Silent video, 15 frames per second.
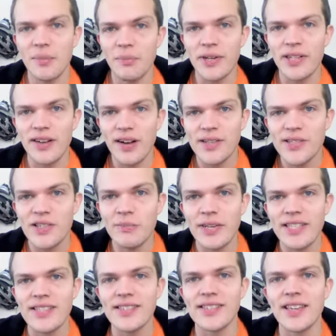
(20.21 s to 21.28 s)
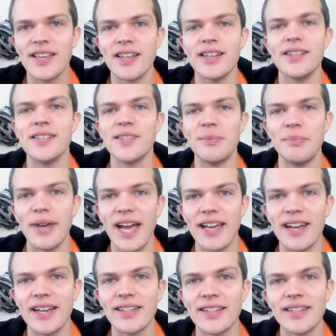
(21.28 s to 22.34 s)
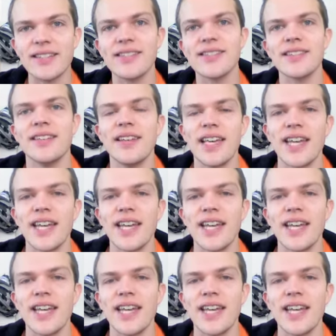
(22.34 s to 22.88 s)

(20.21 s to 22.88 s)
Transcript: but he also mixes in some bad ideas.